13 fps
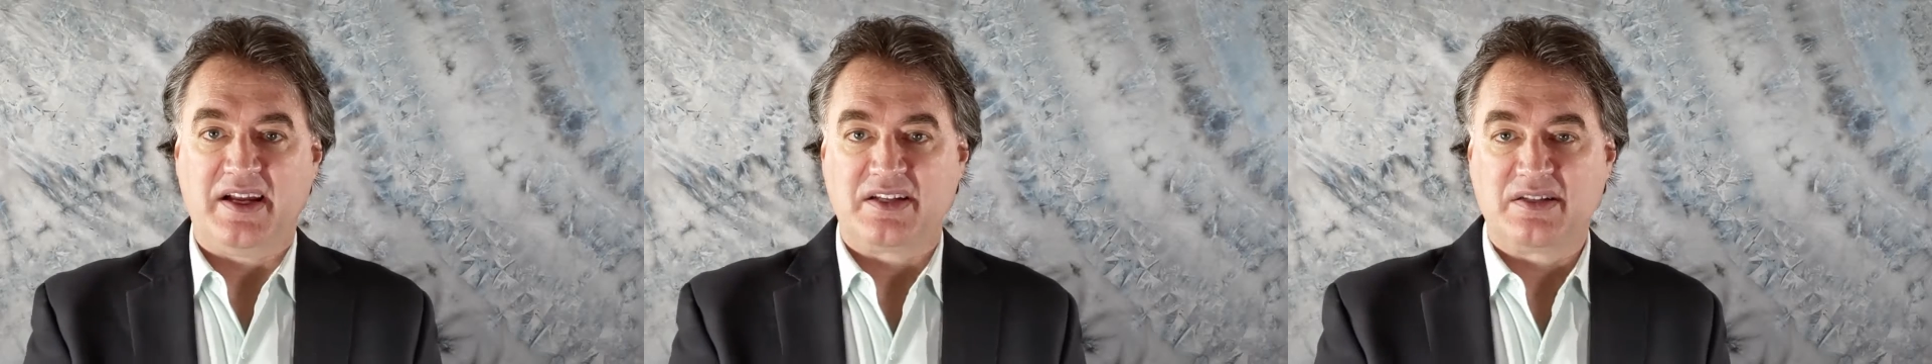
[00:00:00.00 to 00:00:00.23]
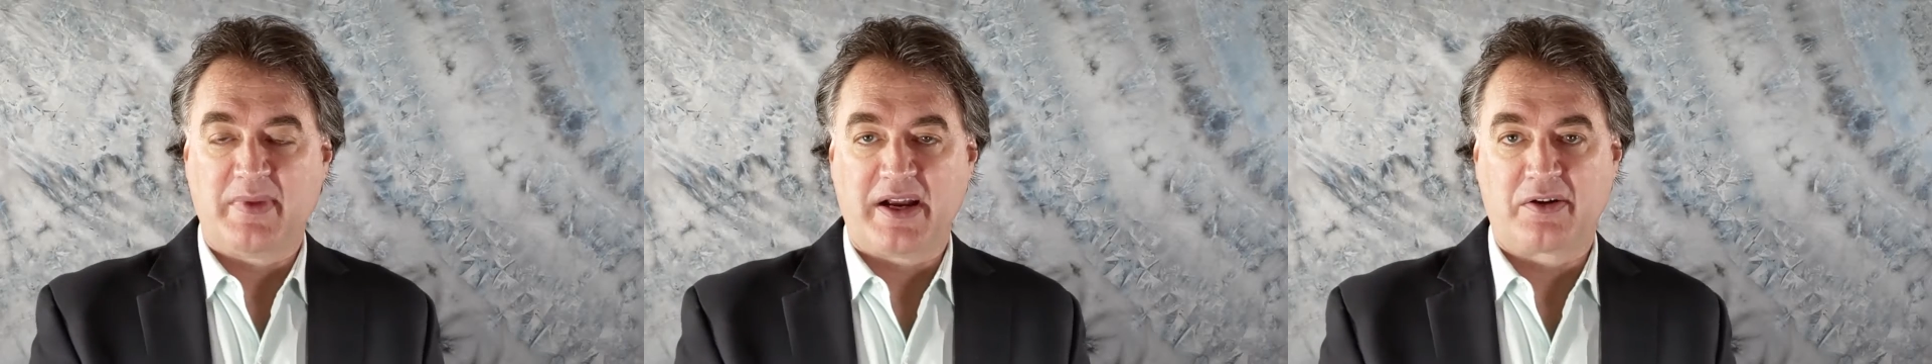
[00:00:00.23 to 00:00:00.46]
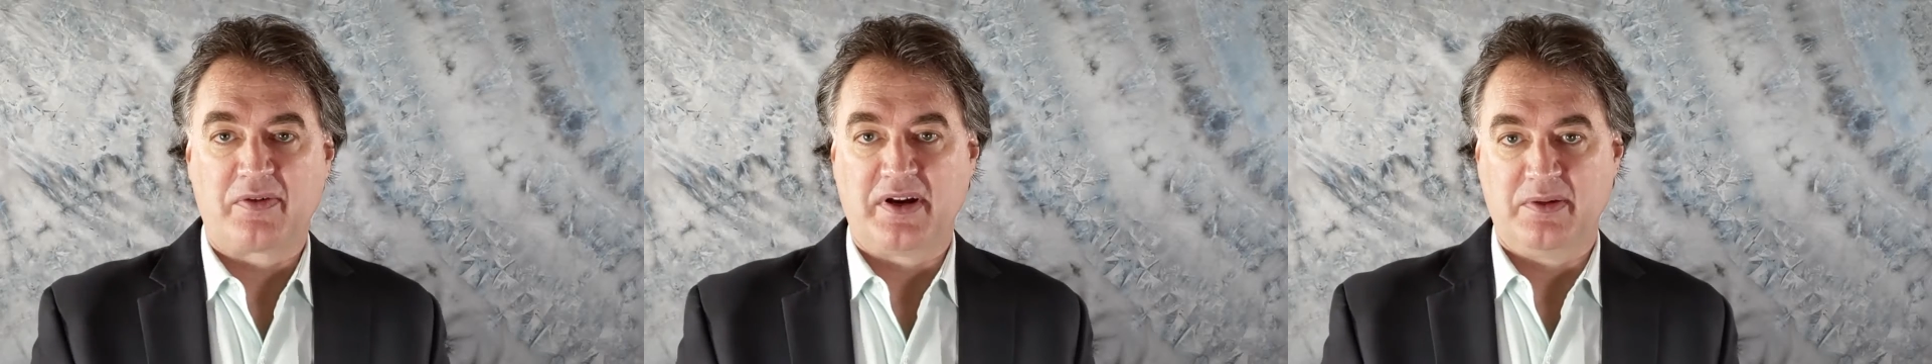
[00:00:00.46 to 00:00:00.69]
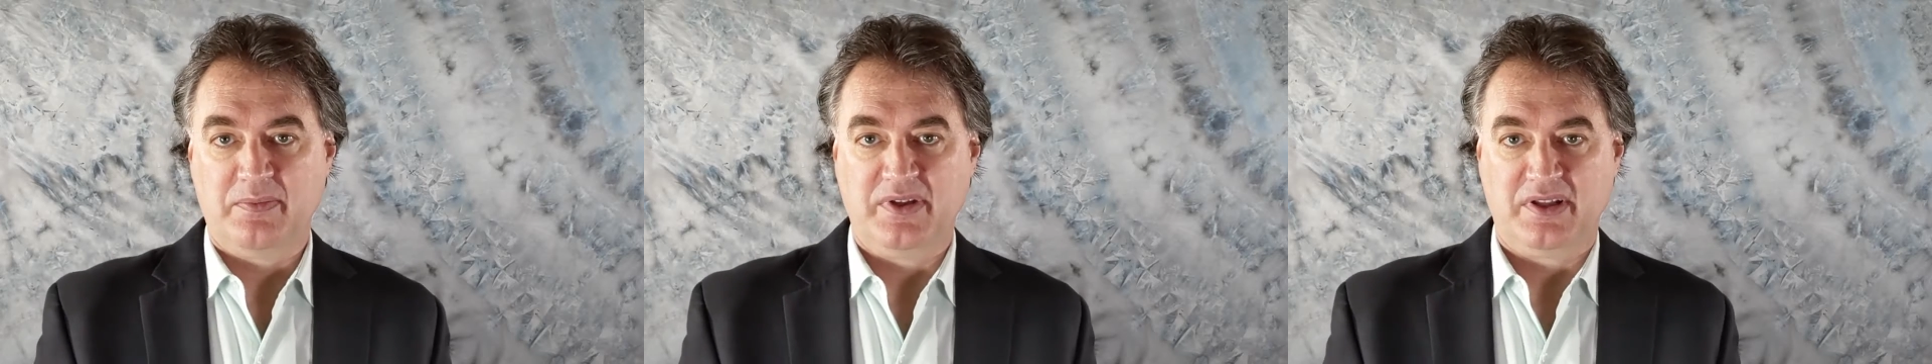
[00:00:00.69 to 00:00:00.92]
add to my
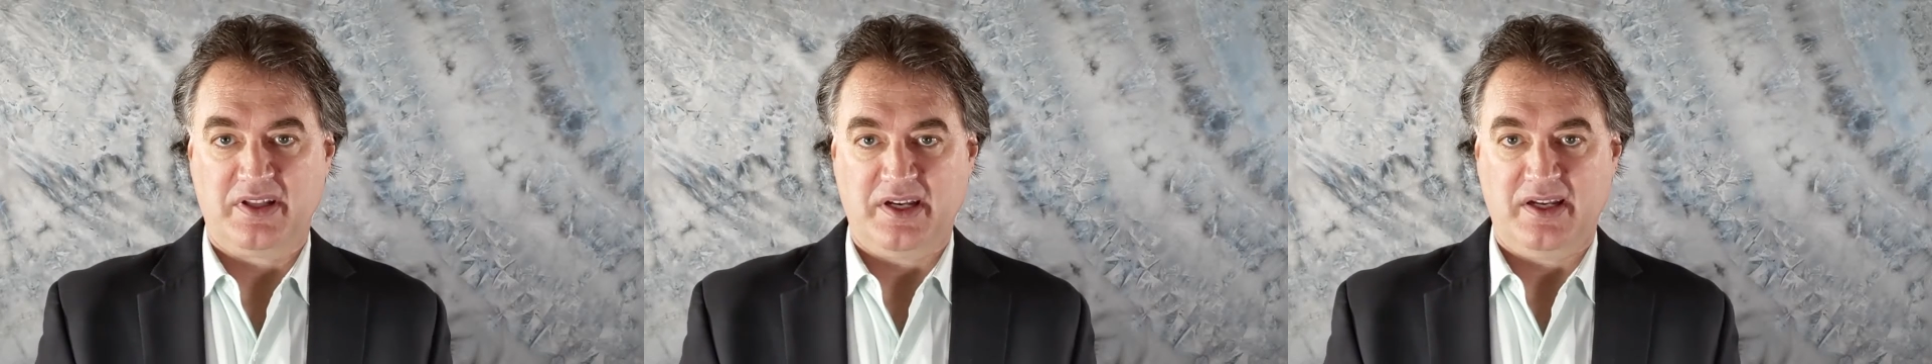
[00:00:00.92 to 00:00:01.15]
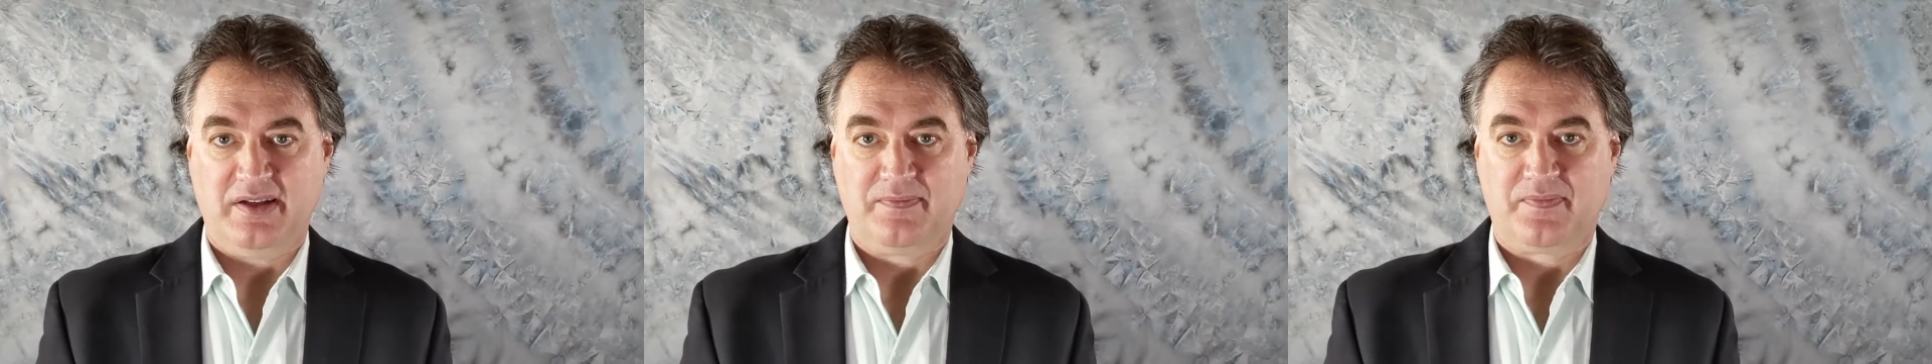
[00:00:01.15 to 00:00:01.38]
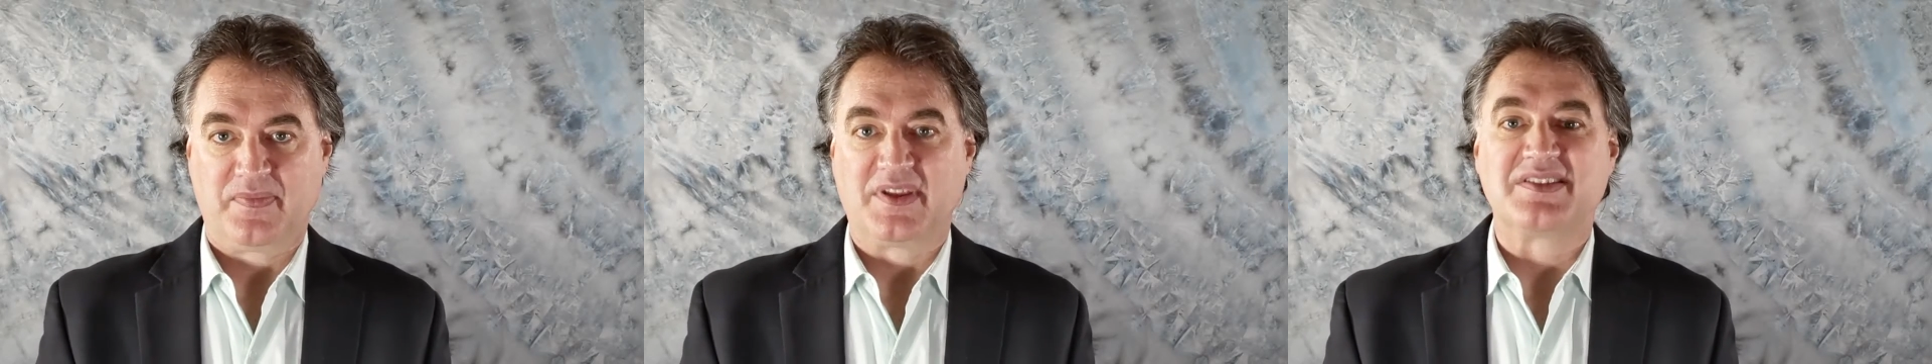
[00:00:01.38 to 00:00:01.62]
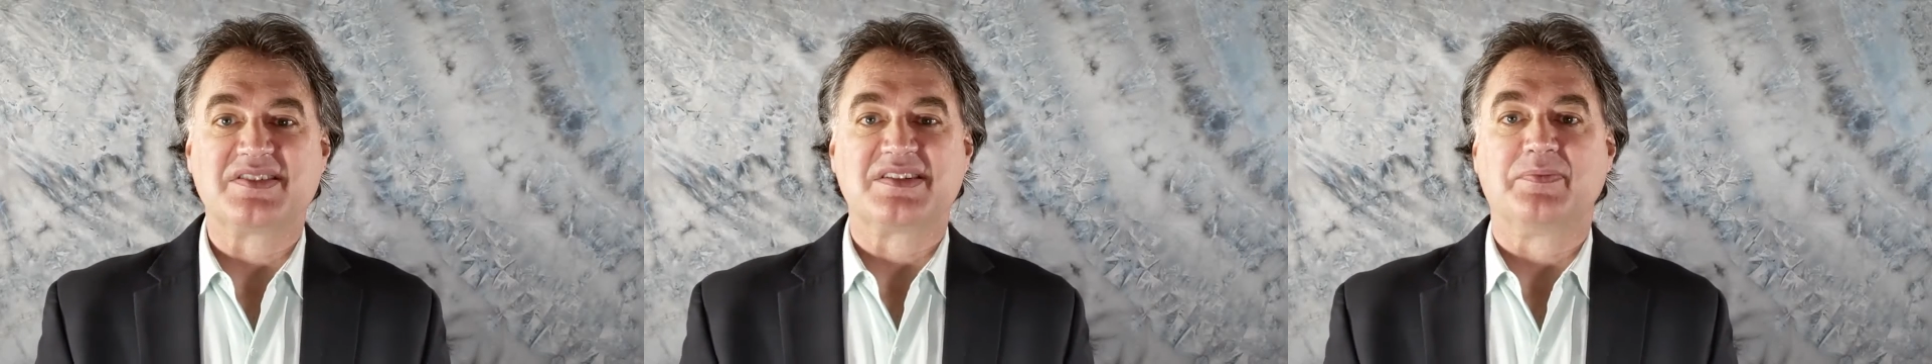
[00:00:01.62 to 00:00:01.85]
credibility,
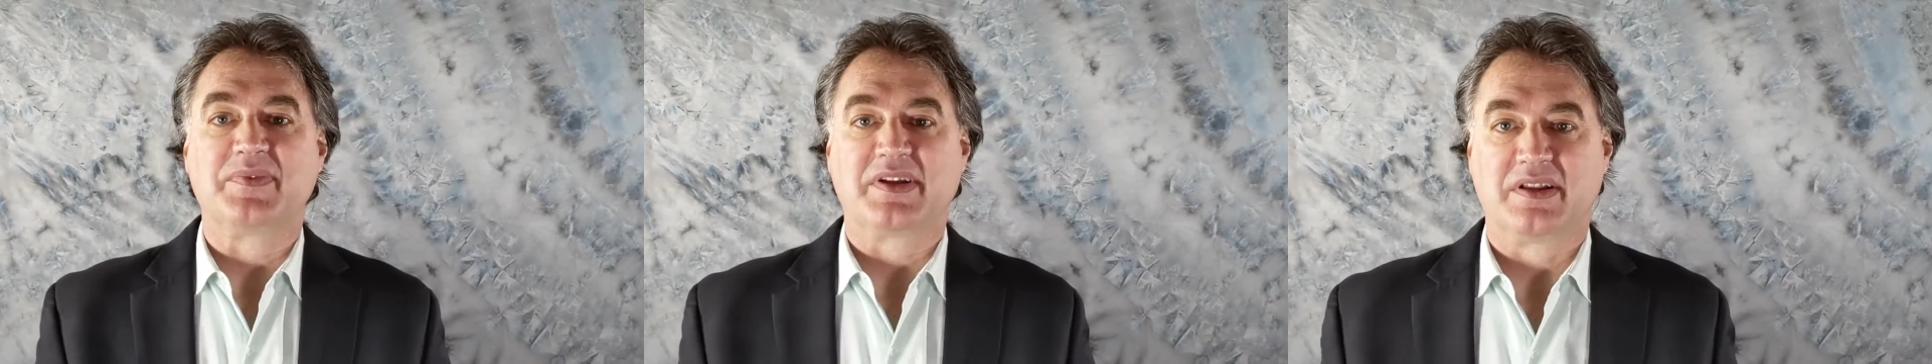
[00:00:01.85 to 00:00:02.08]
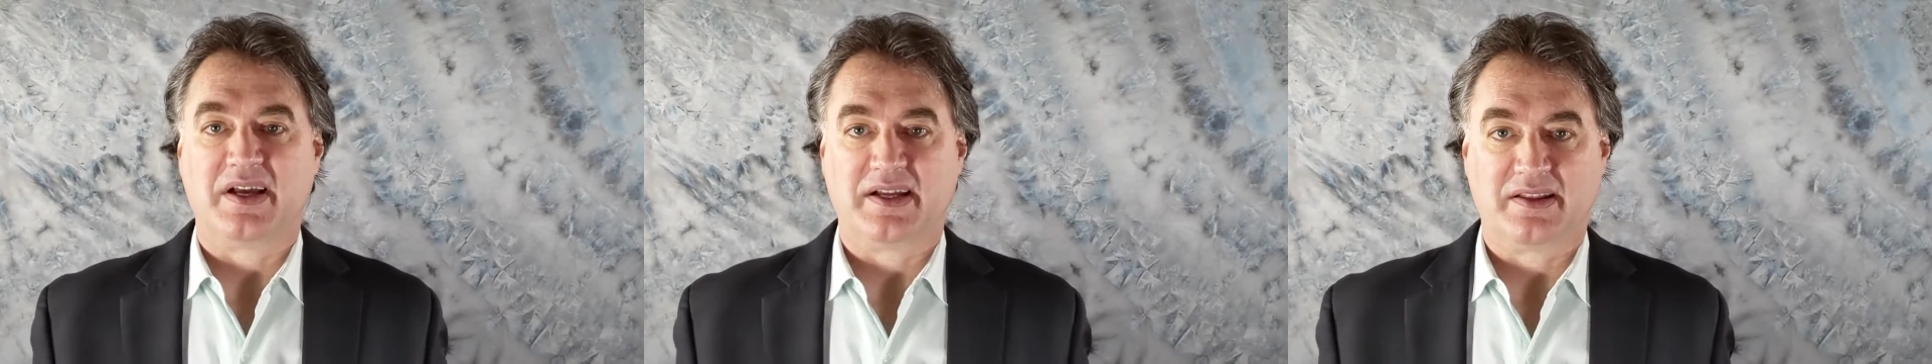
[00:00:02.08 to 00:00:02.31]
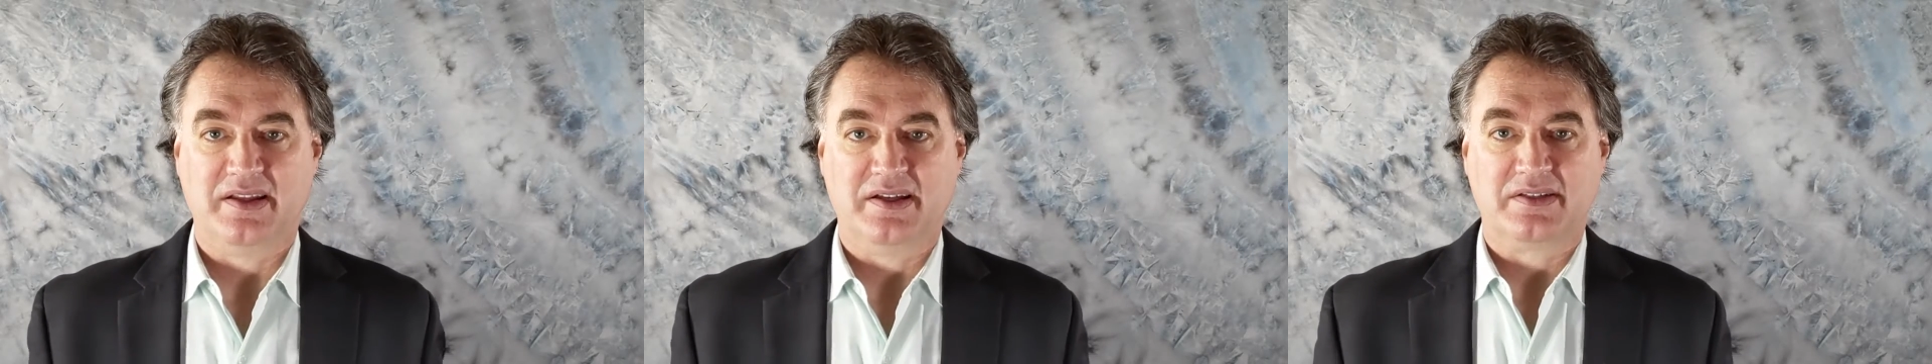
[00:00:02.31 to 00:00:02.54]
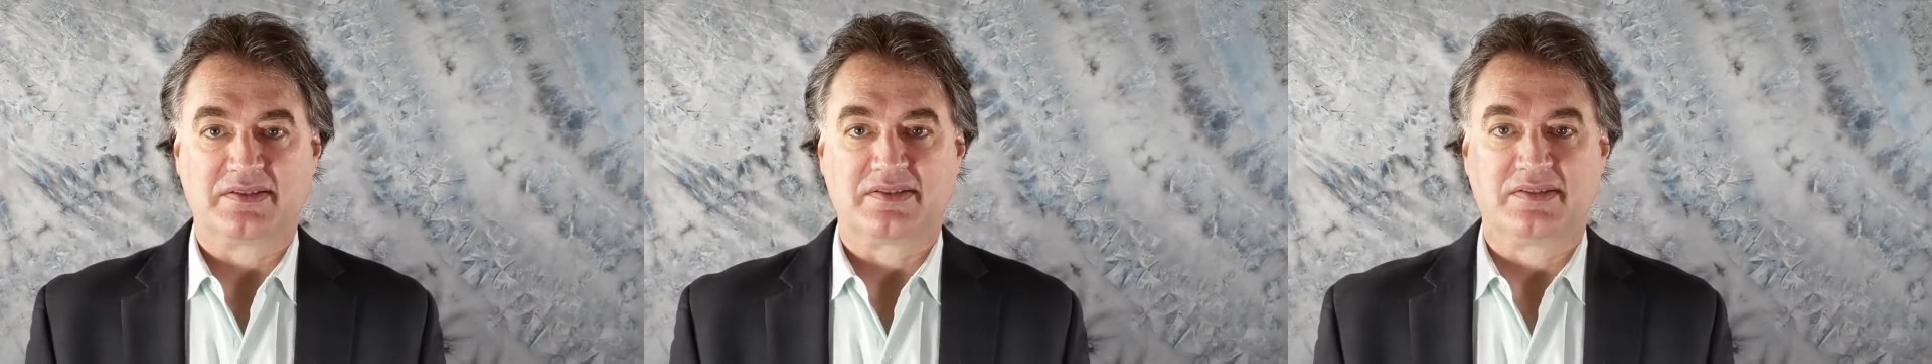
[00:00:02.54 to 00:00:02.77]
something like
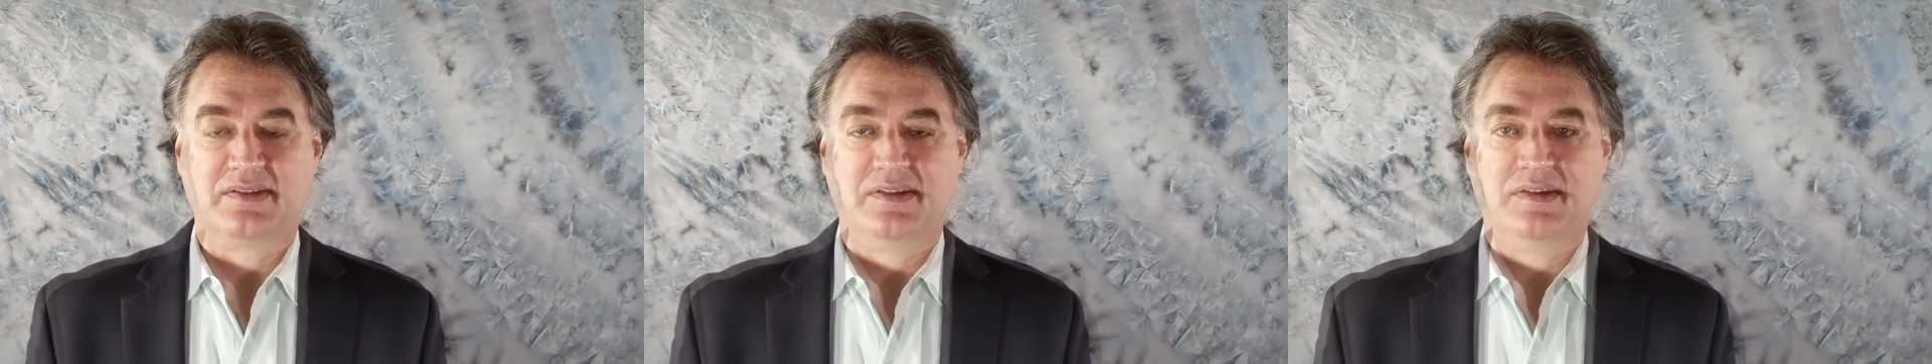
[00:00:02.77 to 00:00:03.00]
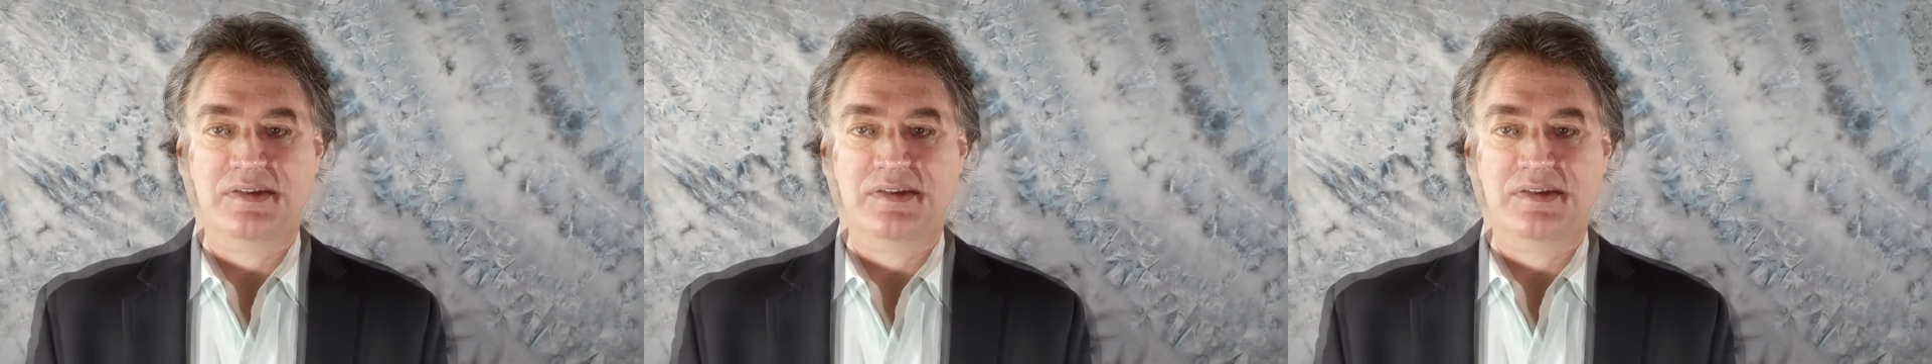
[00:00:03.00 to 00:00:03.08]
this.